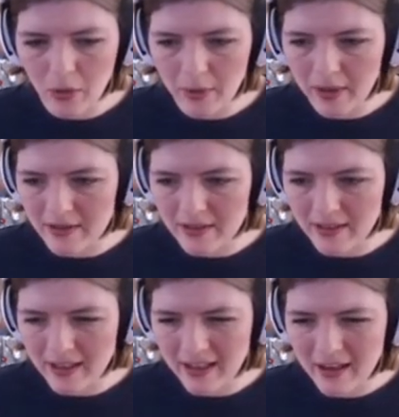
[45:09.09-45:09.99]
Because it's
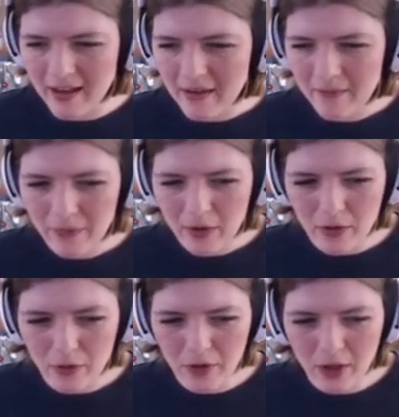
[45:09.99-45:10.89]
like, you
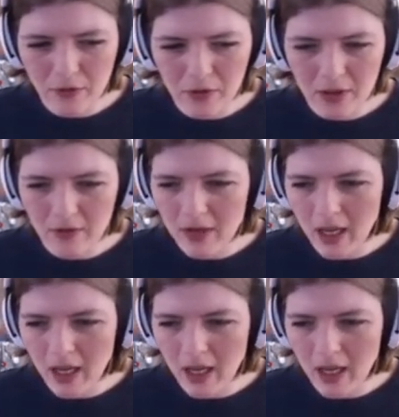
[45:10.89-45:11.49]
figure if you live in a